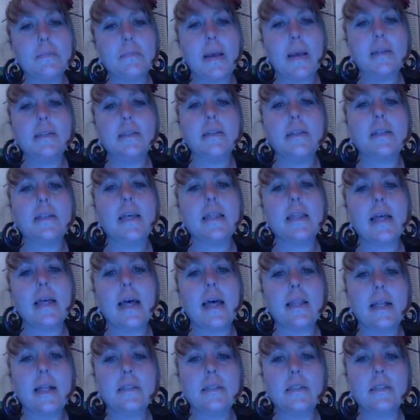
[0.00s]
Basically,
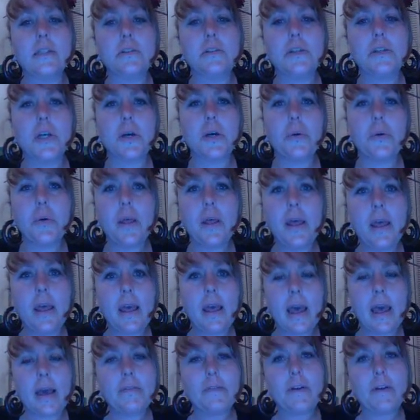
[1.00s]
that lets you know
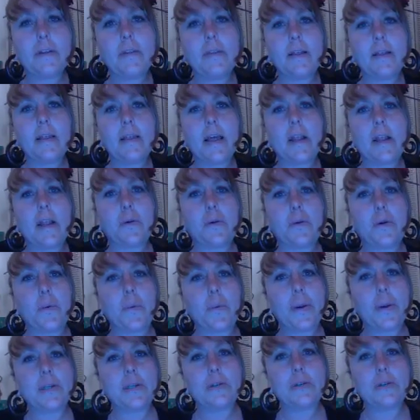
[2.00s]
everything that you're going